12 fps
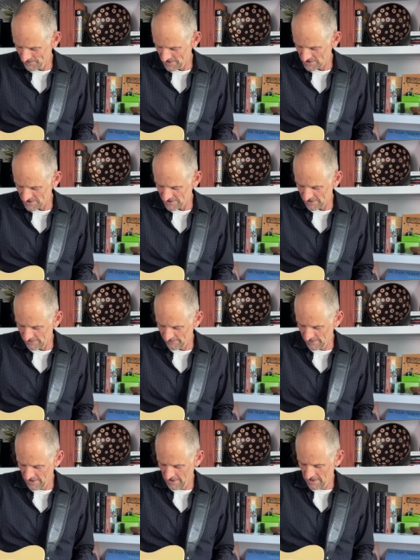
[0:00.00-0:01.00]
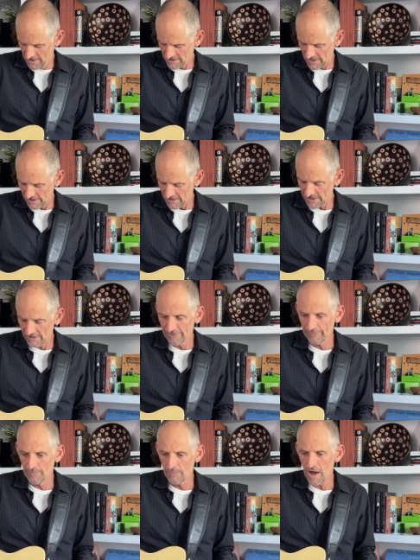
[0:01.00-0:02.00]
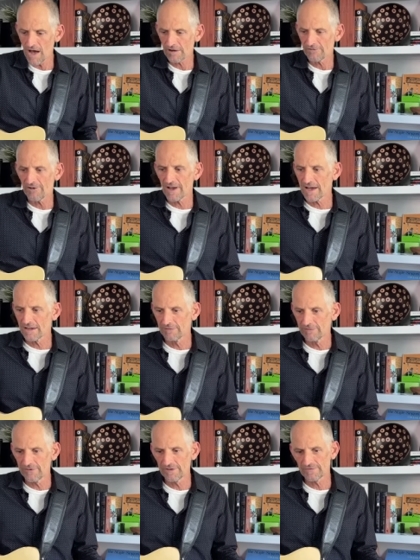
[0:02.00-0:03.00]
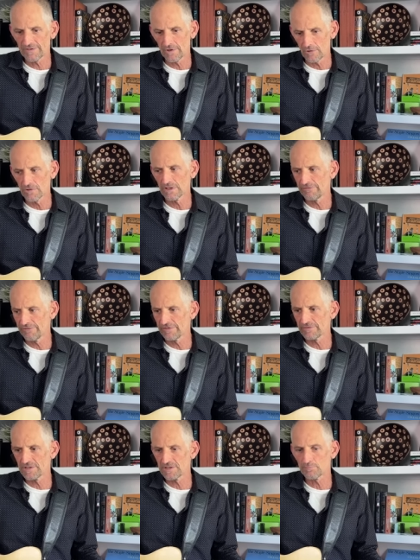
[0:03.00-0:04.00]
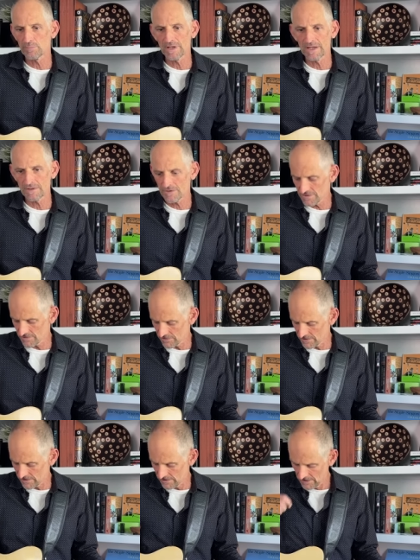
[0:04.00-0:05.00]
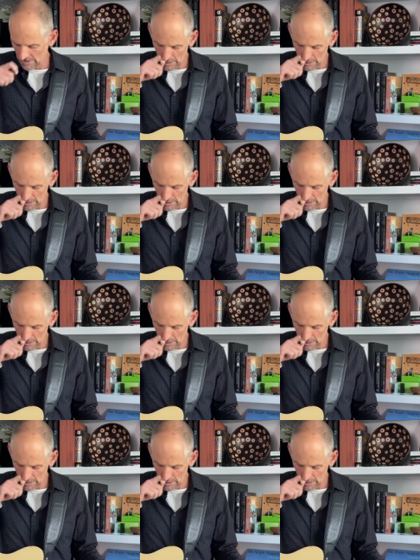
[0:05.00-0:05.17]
It's the kind of like a modified 50, early 50s blend circuit.